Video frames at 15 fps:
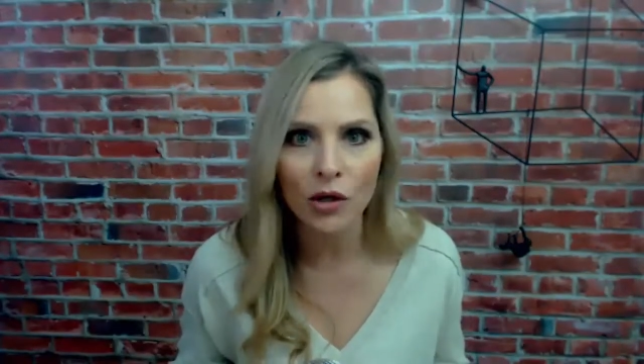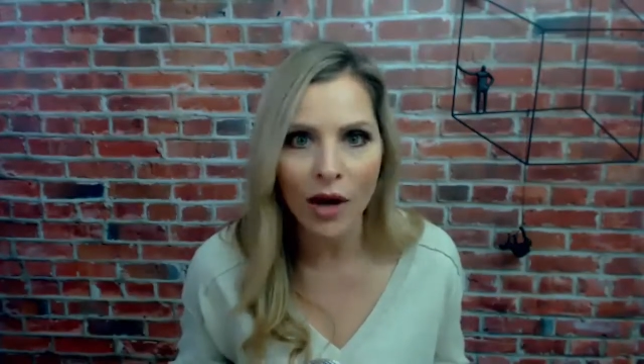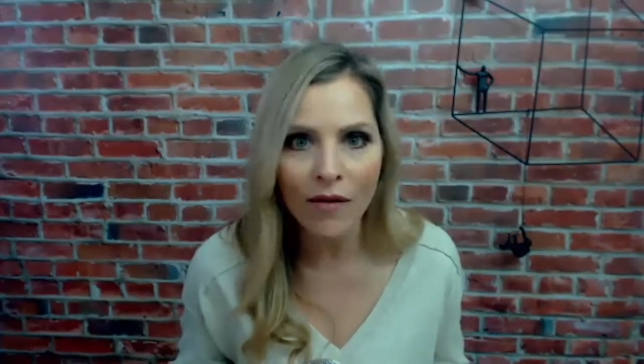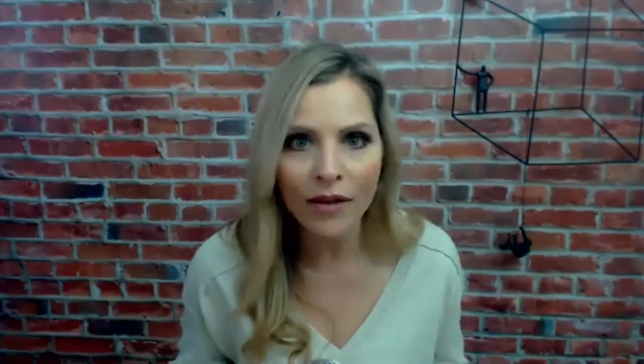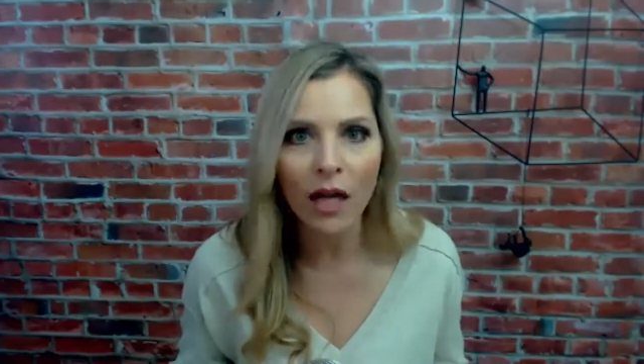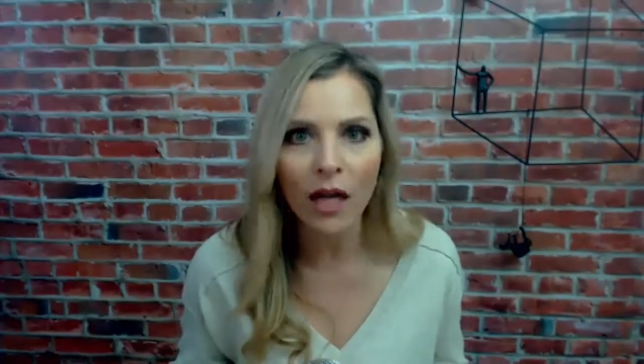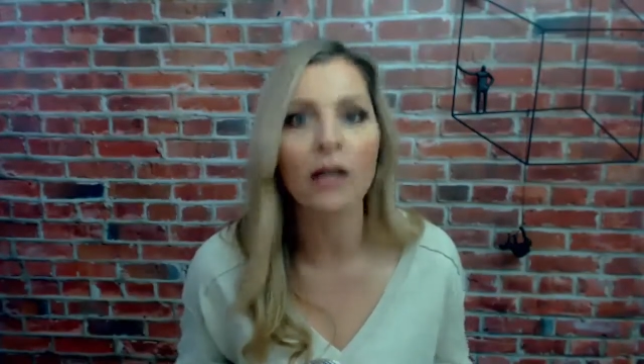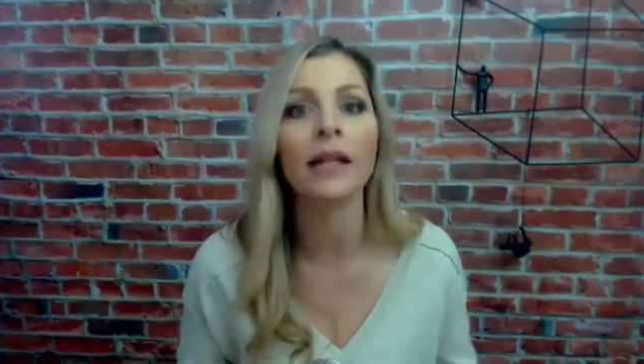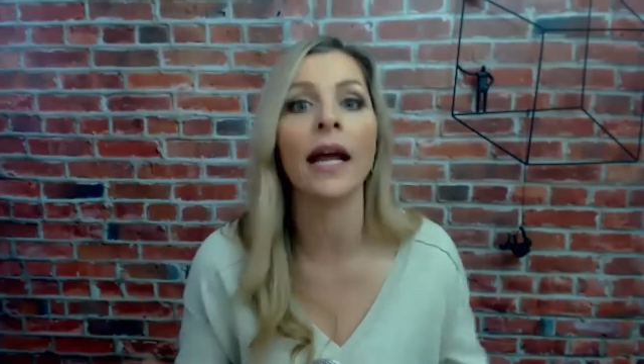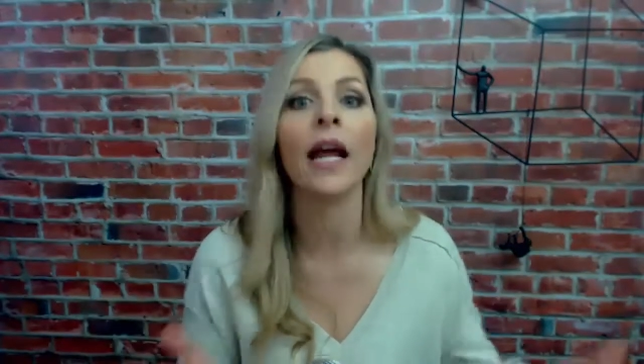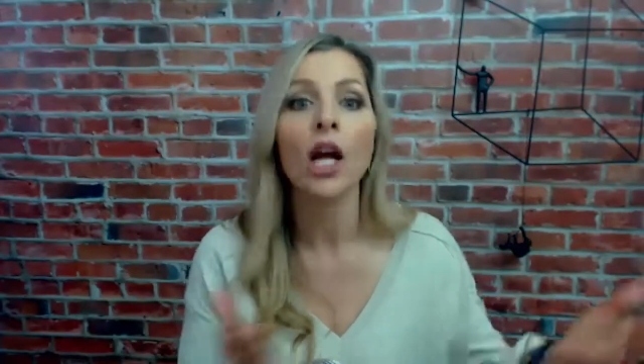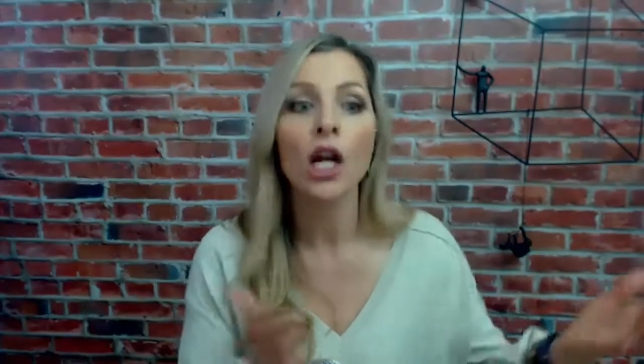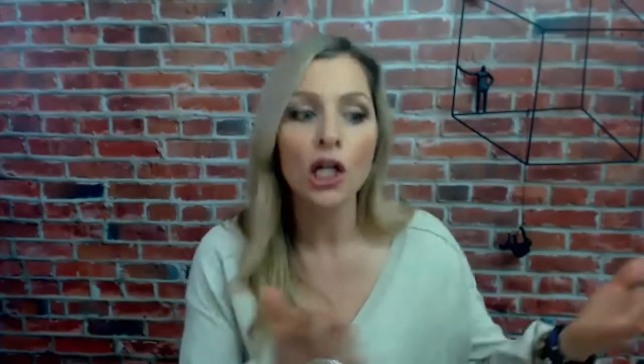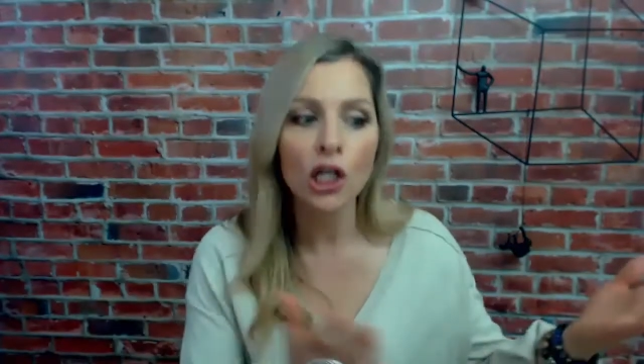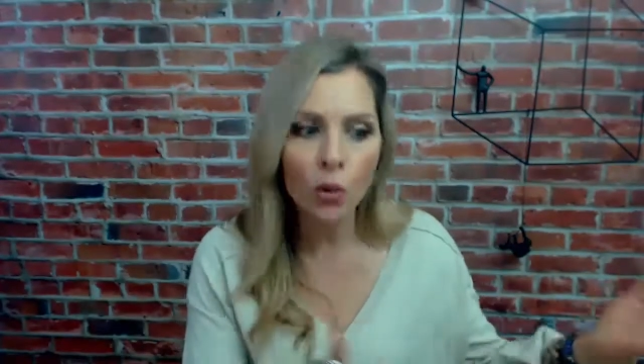traveling all
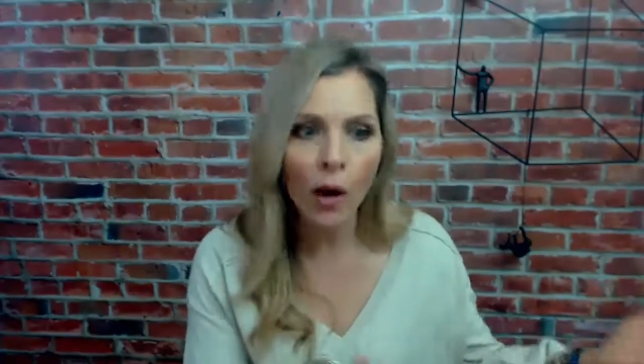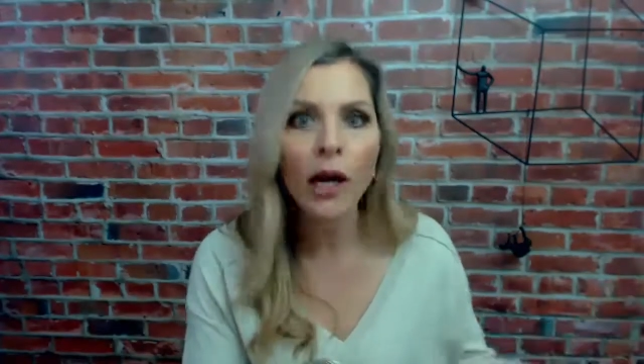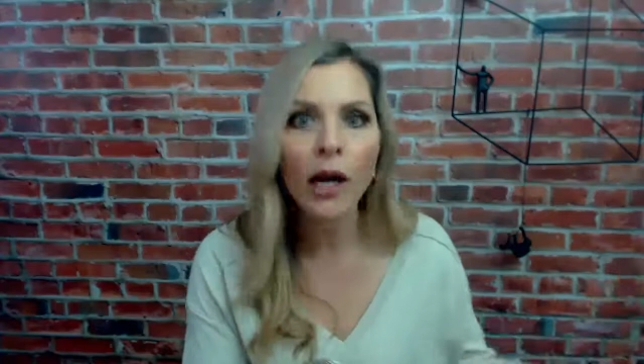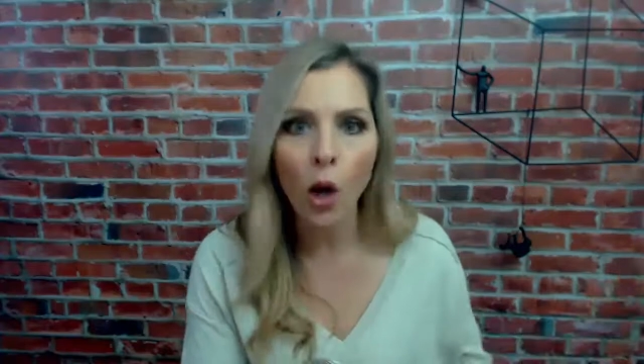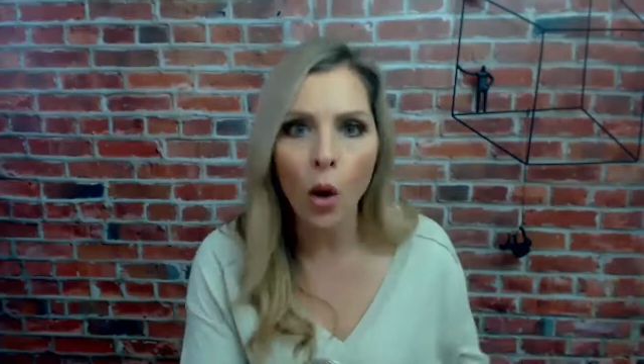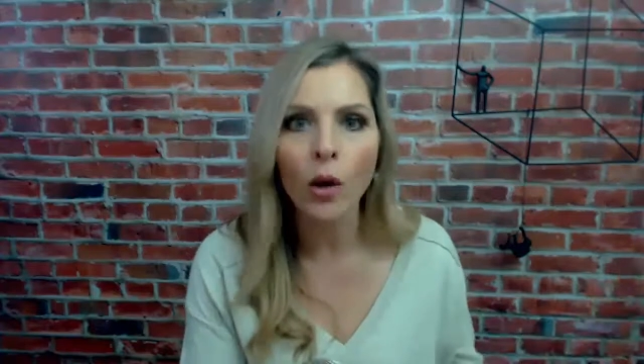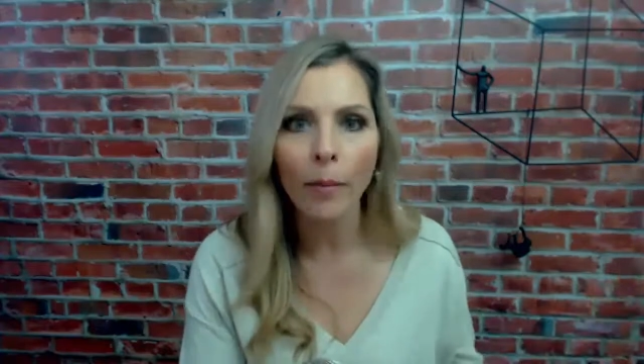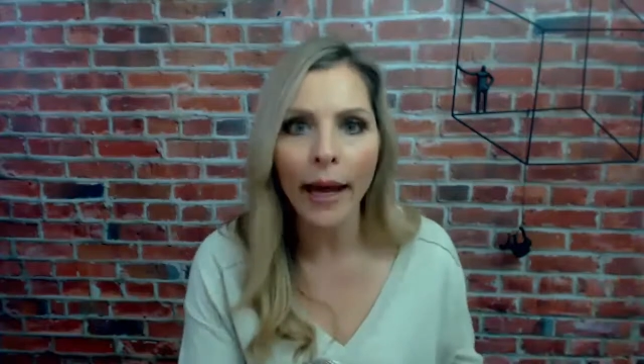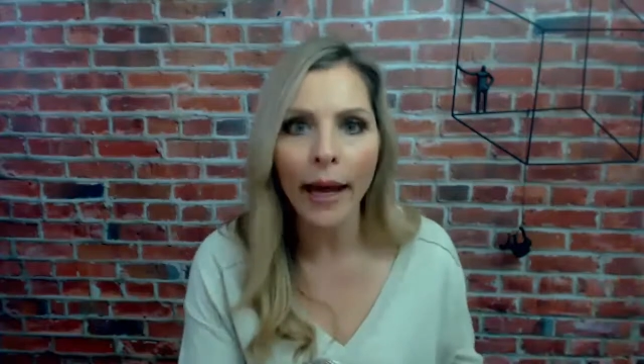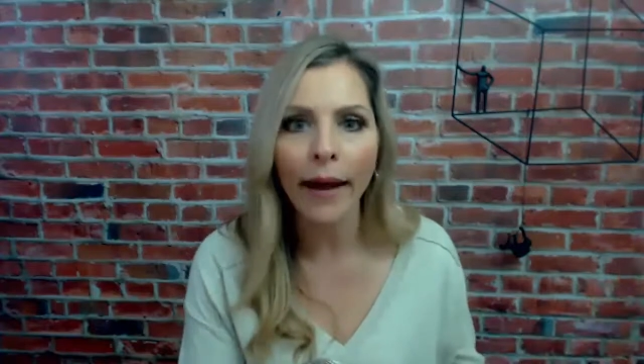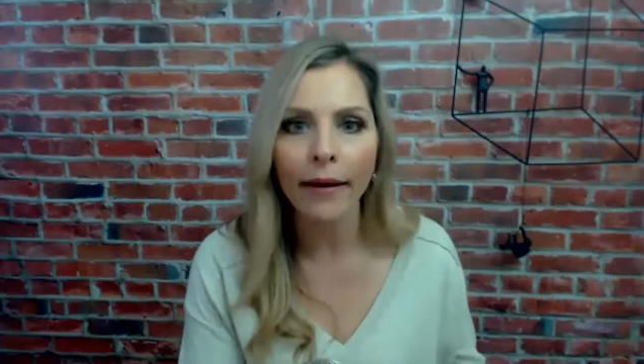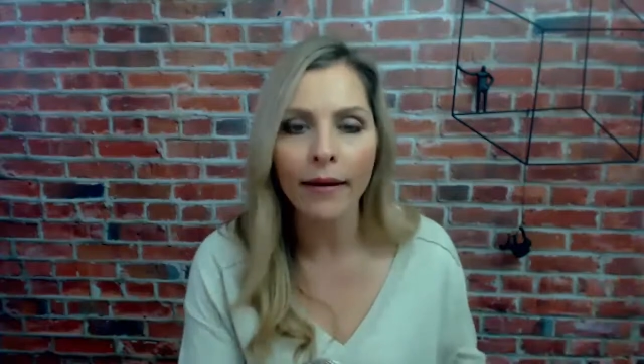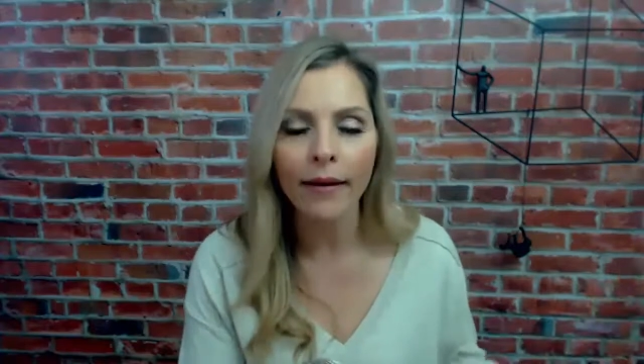day, do I go to bed?